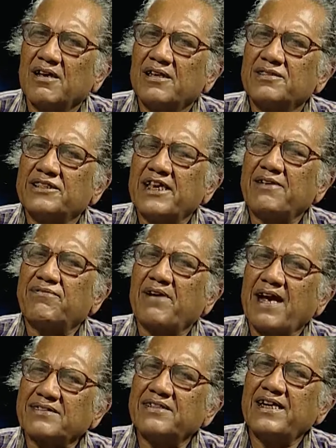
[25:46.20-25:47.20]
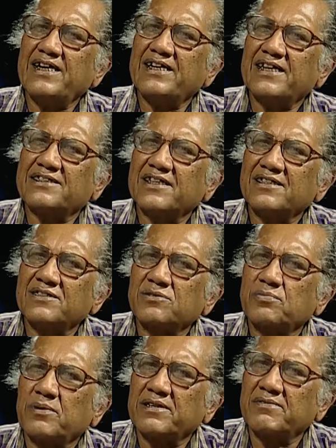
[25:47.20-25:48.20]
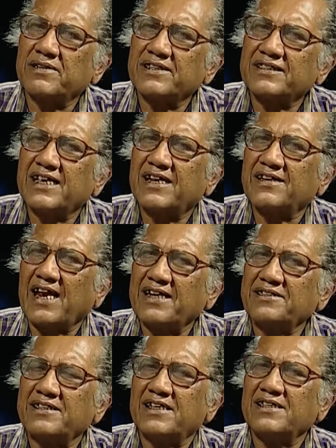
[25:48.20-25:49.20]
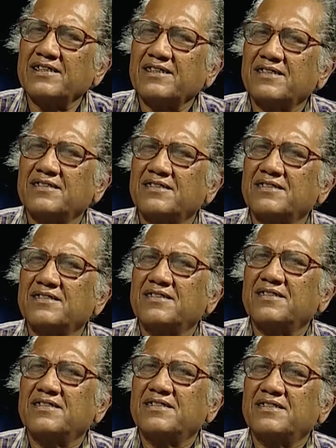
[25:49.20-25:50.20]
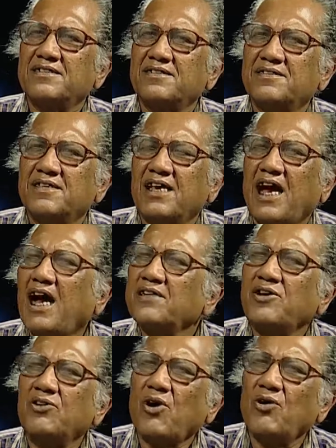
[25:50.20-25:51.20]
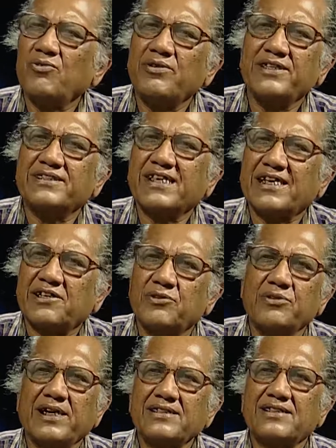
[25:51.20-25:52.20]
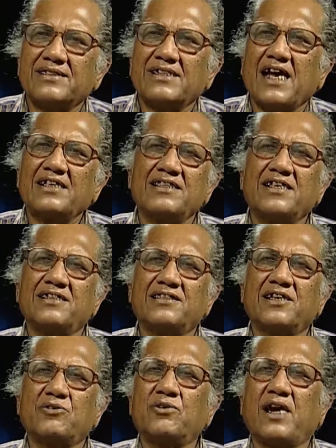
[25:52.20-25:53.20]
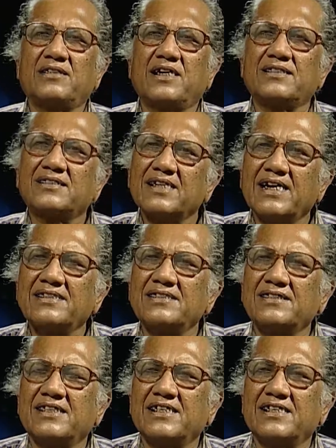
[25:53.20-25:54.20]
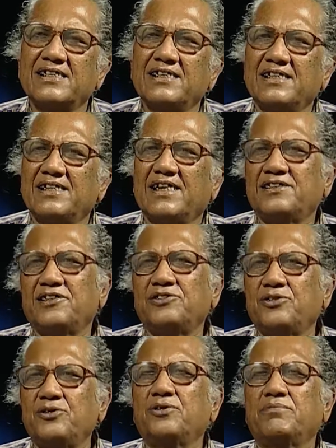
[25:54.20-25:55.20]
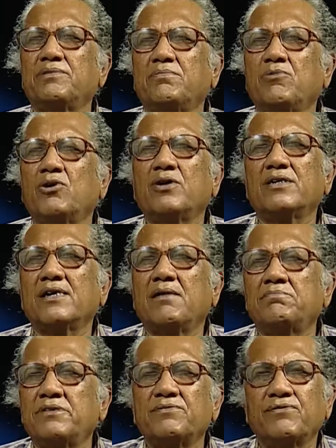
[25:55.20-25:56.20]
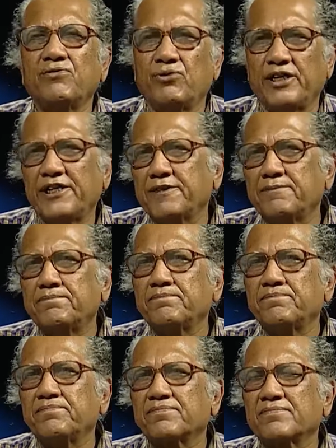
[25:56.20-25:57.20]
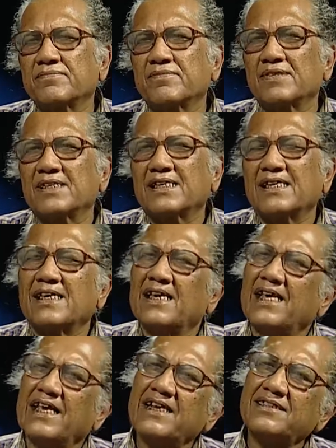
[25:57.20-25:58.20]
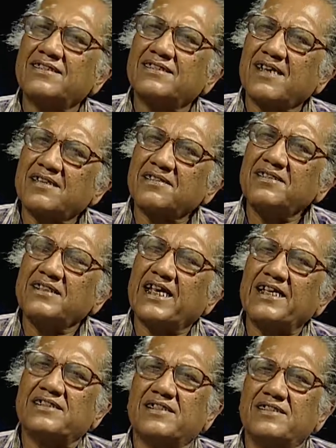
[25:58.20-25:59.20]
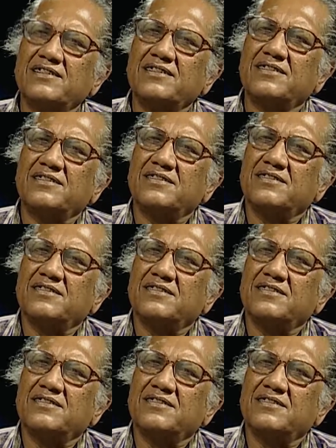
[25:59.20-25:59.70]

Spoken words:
the factory letters, whatever they are writing, are not always accurate, neither they could understand the attitude of the Mughal government fully. In certain cases,